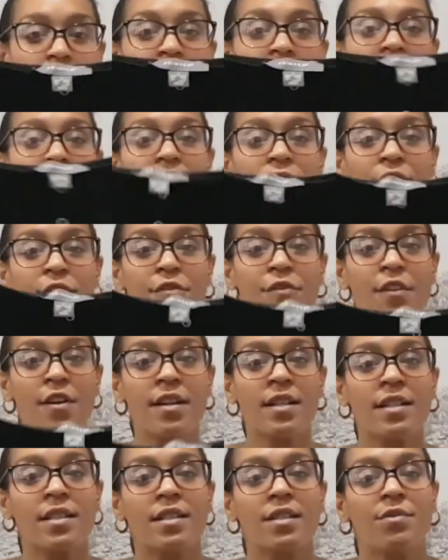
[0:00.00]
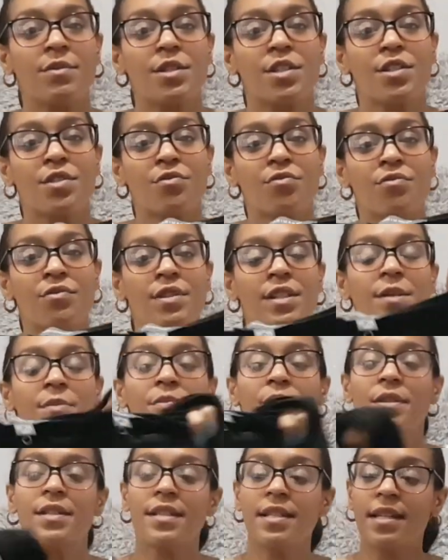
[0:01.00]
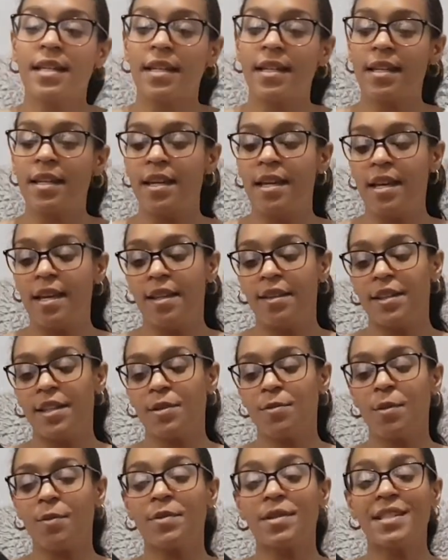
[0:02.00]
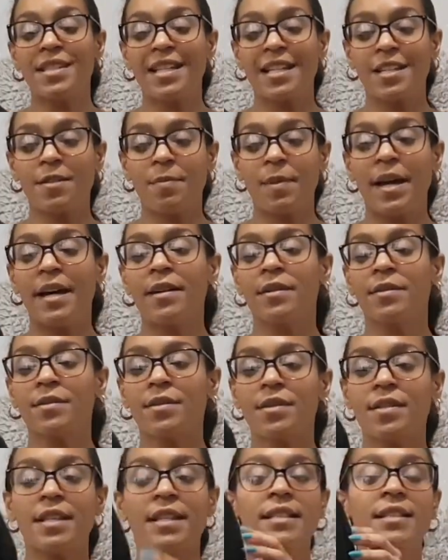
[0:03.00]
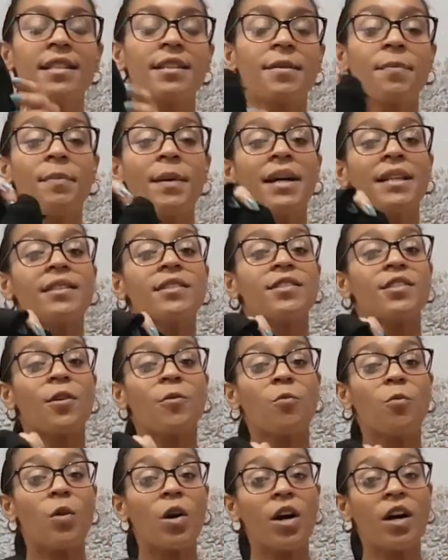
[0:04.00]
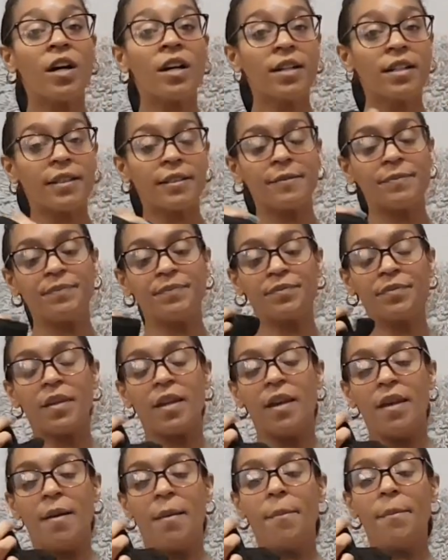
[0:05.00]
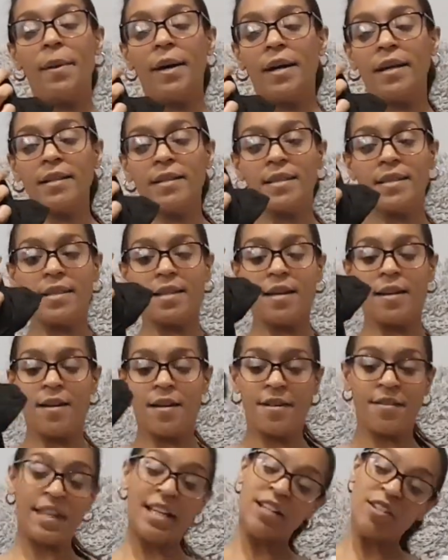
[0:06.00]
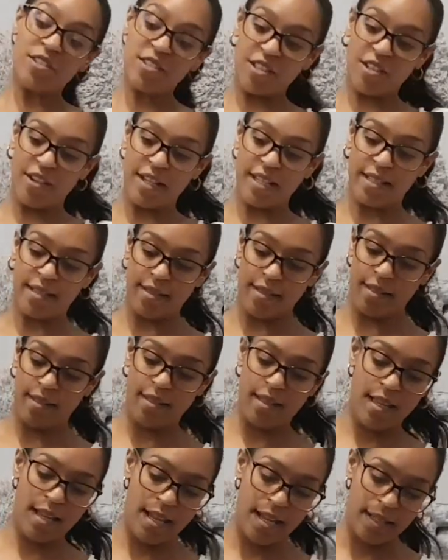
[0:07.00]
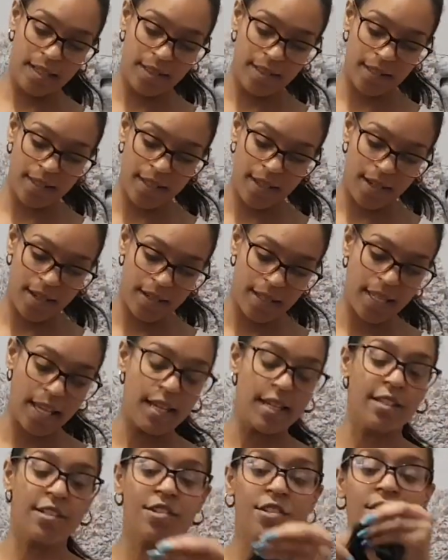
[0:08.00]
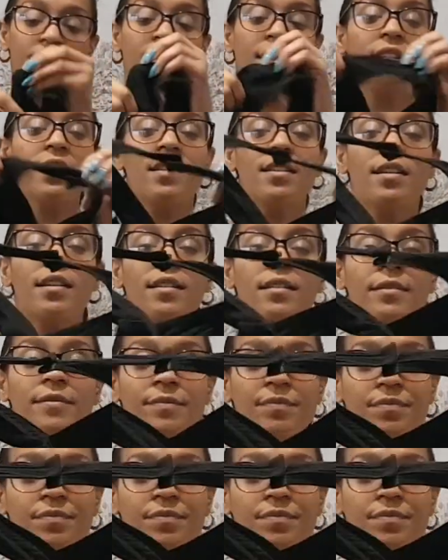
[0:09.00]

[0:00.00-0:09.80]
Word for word: the button front, which is really pretty. This one was £6. It, the, the buttons don't work, but uh, they look nice. And uh, yeah, it's just the uh,